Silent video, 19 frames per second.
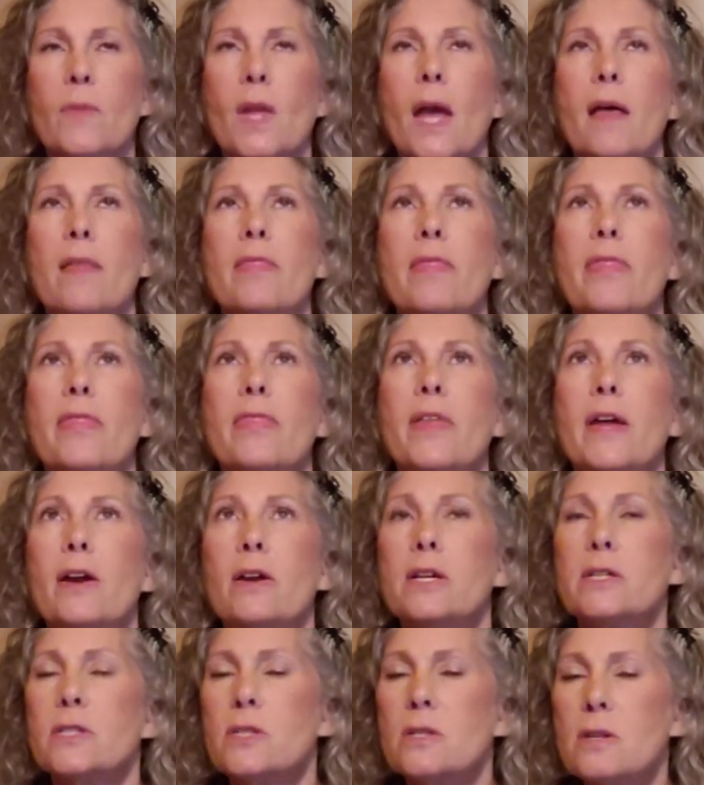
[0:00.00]
And there
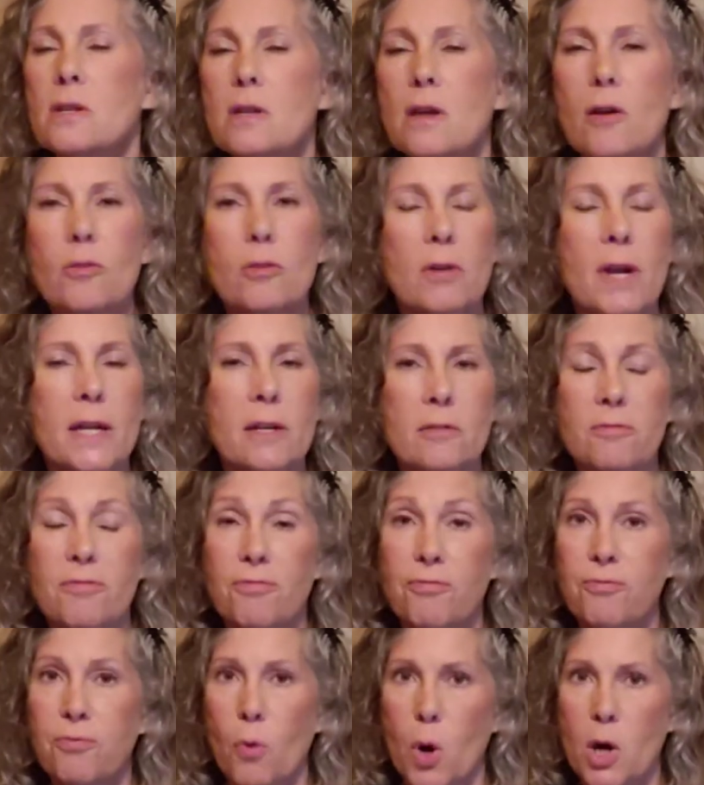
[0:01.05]
is no greater
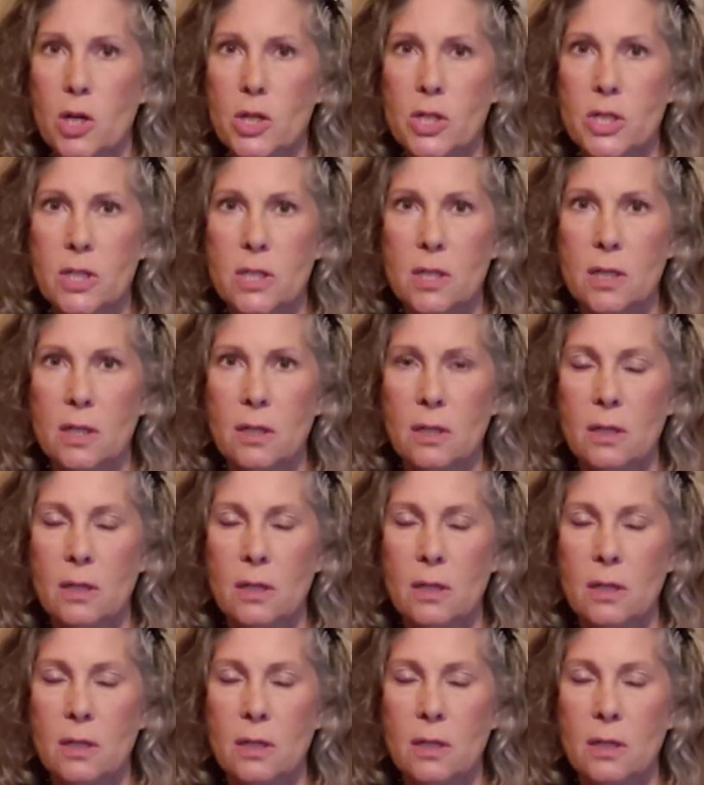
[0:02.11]
force